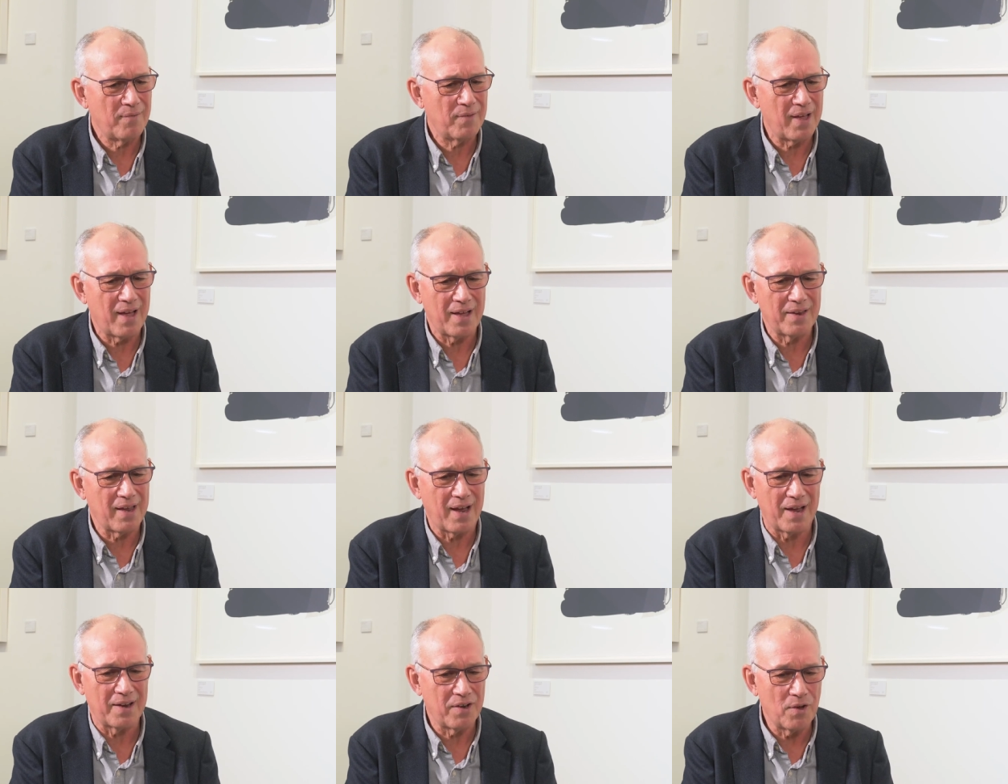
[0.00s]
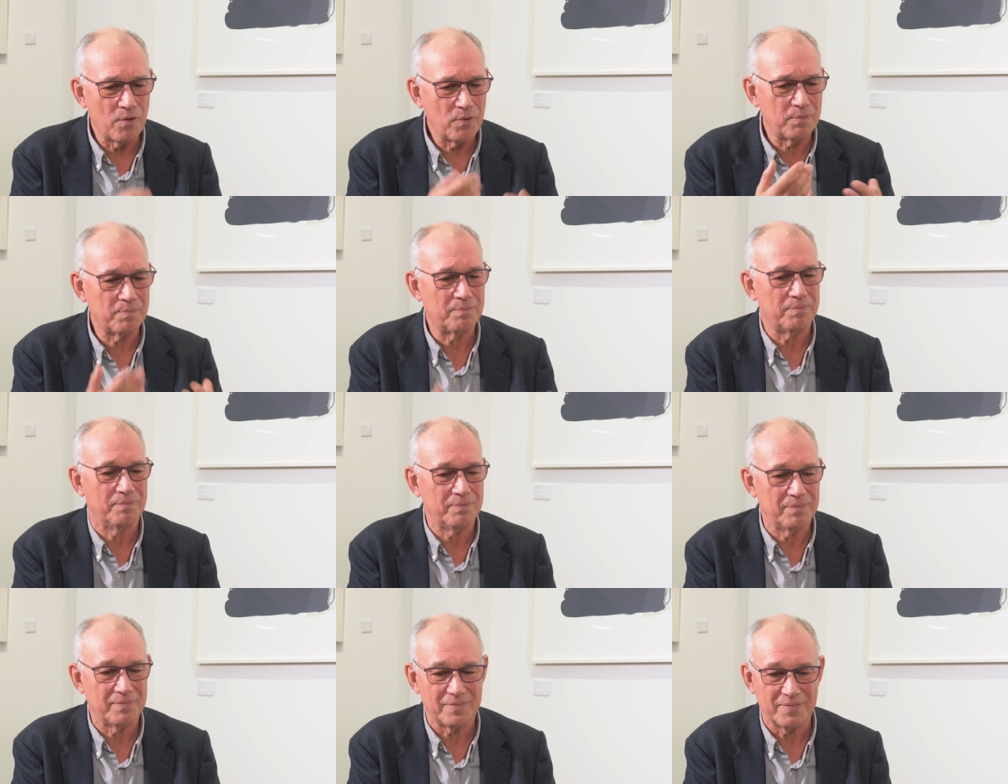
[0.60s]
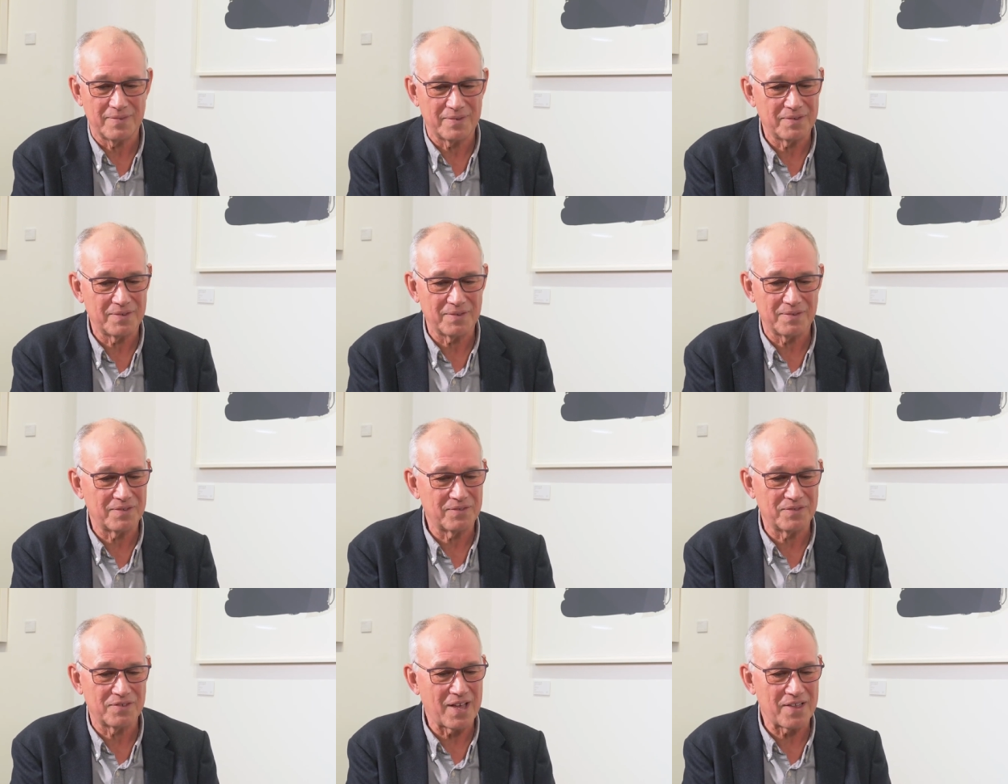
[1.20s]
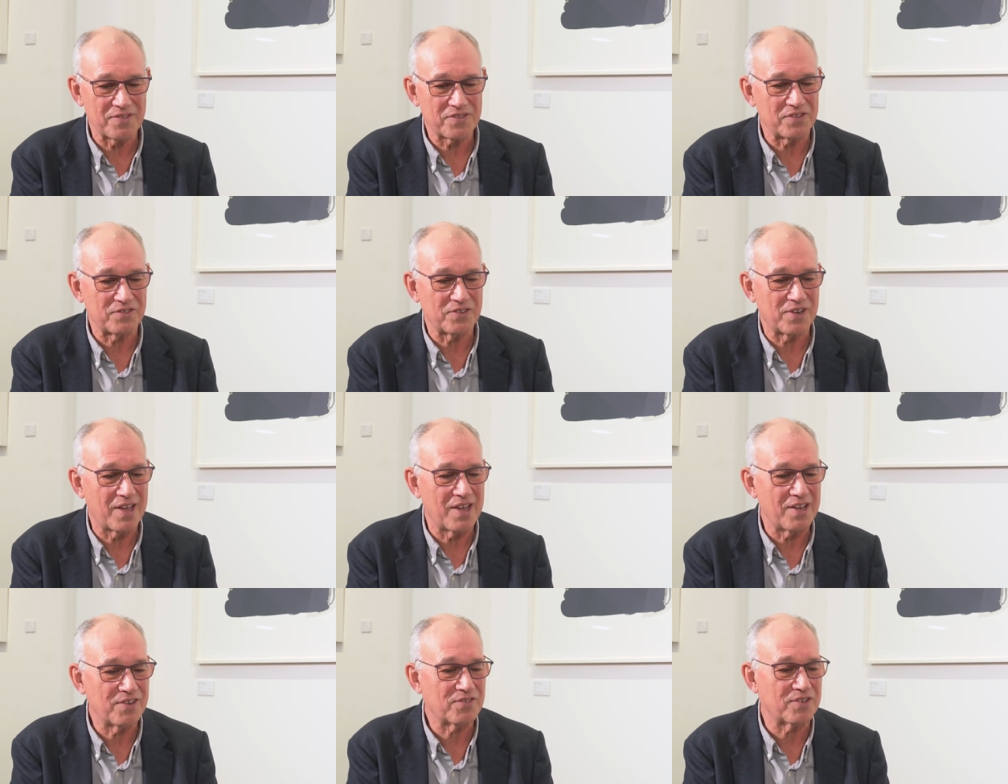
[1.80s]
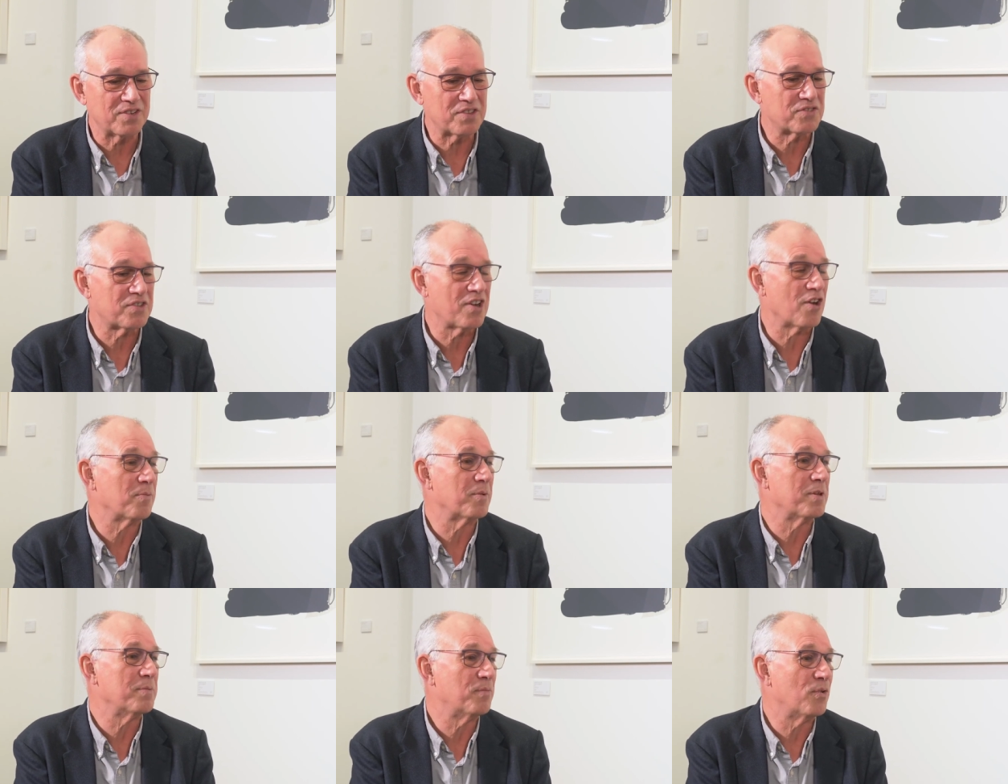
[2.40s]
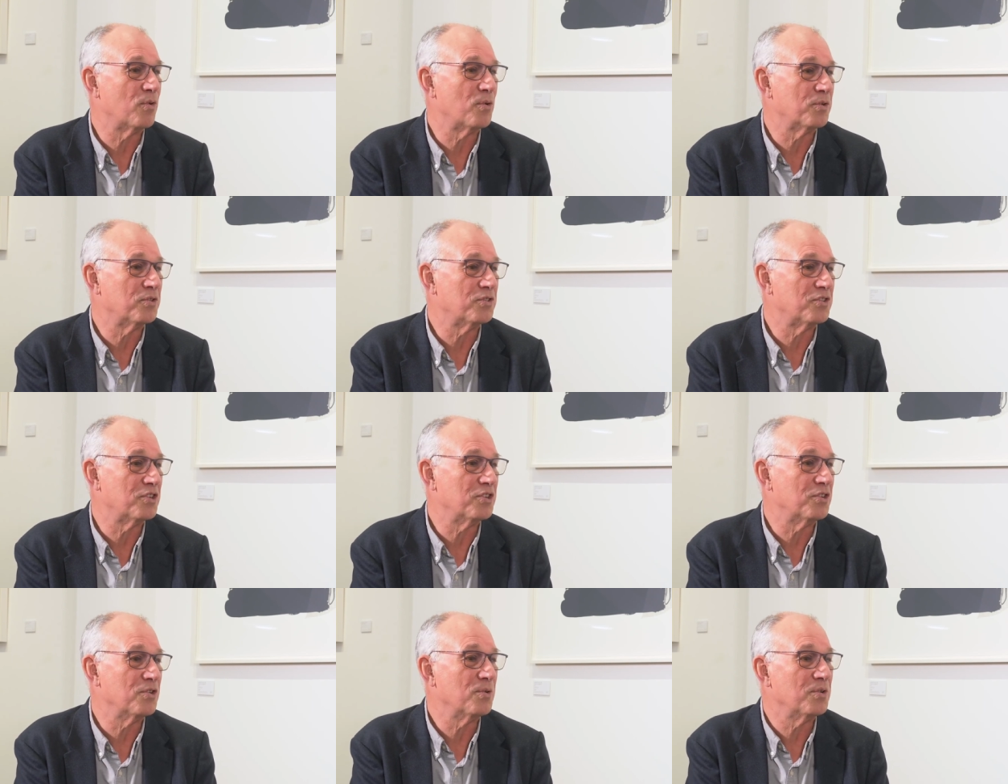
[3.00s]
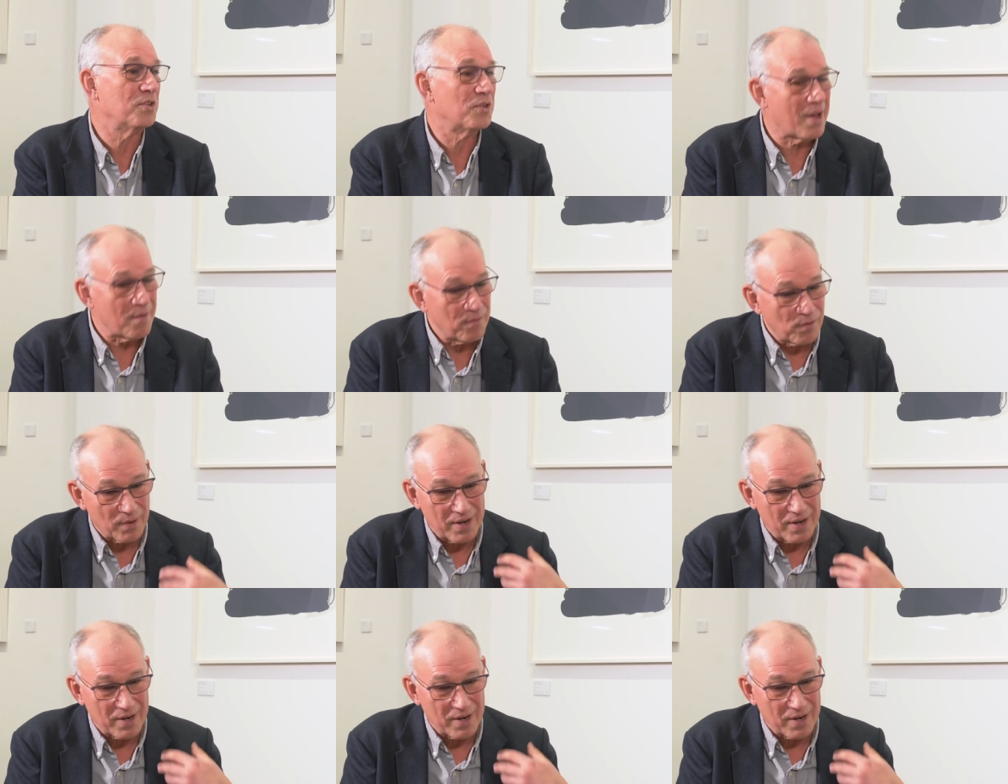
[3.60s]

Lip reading: I know jazz education is terribly important to you, and you have a